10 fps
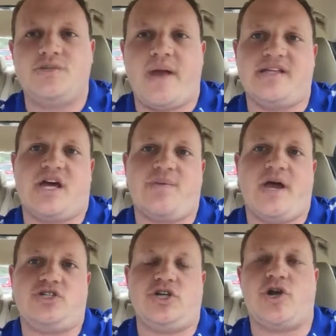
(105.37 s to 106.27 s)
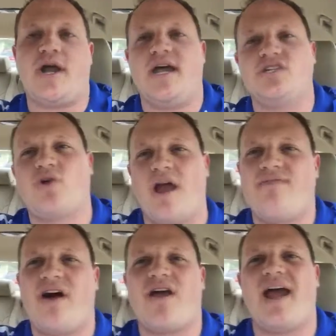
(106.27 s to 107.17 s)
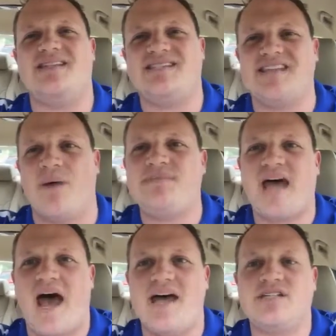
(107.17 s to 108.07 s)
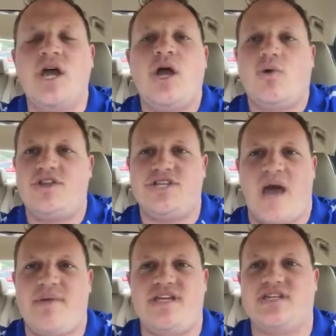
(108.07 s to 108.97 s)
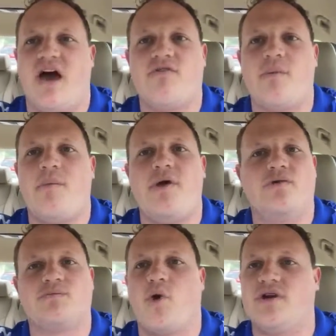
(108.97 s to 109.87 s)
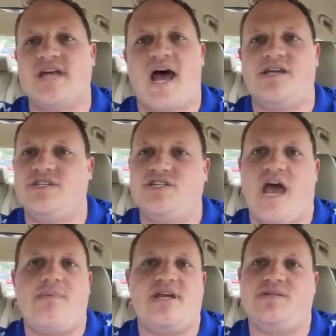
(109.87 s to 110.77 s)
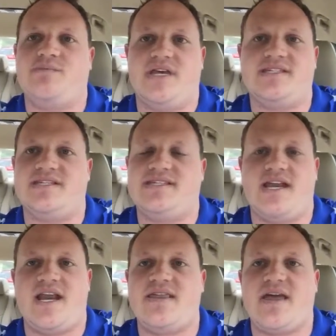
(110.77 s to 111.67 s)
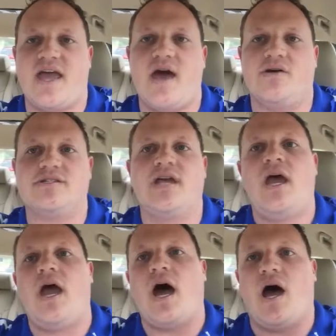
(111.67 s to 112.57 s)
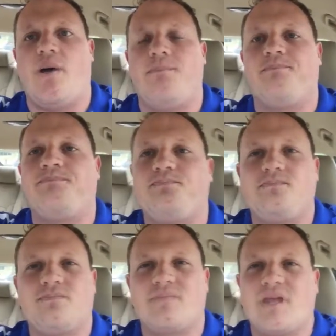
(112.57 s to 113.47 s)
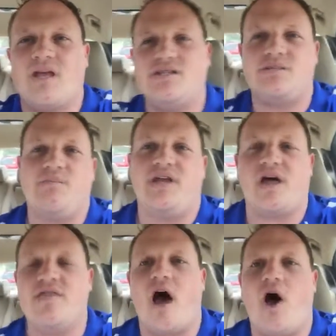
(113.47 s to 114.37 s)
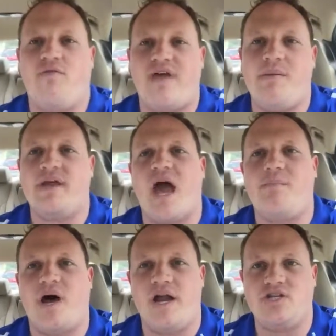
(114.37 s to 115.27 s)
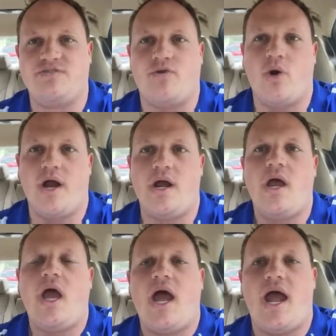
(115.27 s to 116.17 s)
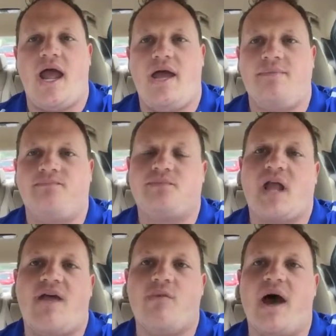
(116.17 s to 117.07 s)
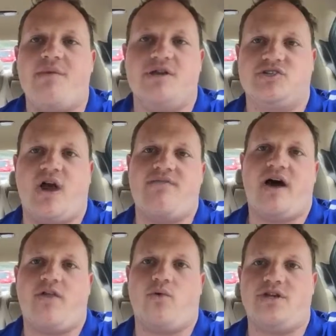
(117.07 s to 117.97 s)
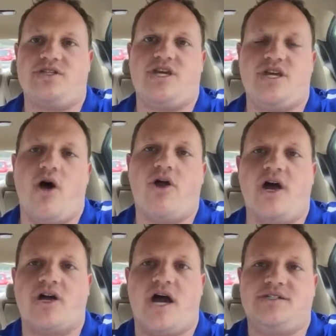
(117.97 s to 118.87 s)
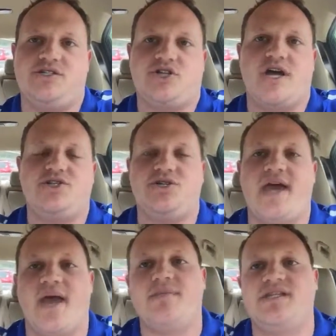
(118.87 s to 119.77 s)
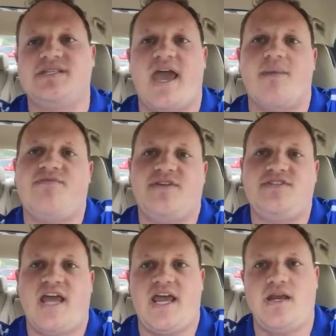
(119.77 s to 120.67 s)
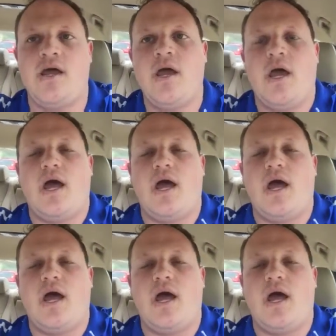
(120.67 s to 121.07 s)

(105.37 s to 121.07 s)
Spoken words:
Japan's occupation of Korea, his grandfather had some ties with the Japanese government, but it was more ties to Japanese business than anything else. But the whole family got punished for it, and everybody but his grandfather went to the Yoduk concentration camp. That's Camp 15.